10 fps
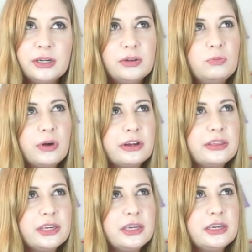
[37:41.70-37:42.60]
one of
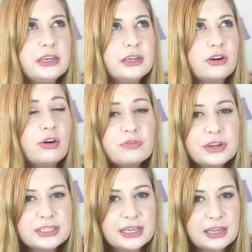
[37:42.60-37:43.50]
the
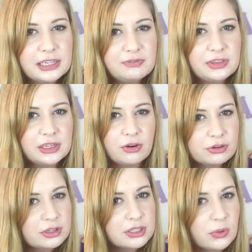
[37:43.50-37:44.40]
convicts that lived the
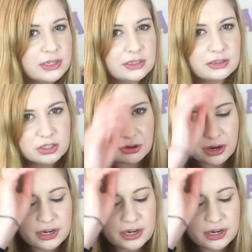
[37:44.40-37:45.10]
longest once in Australia.